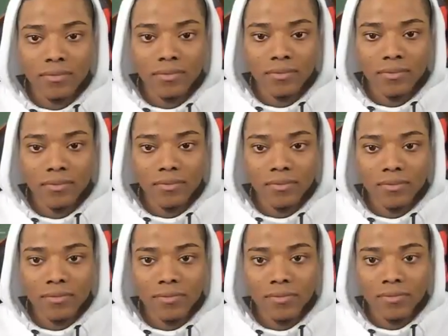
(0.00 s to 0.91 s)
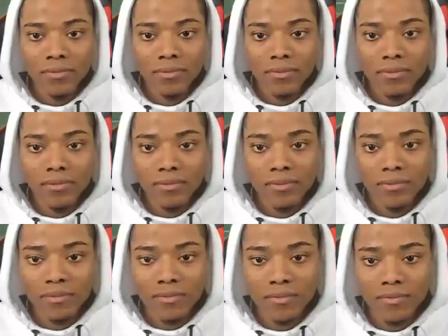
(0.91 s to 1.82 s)

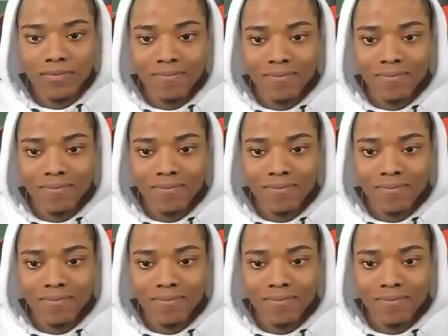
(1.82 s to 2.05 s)
Nobody speaks.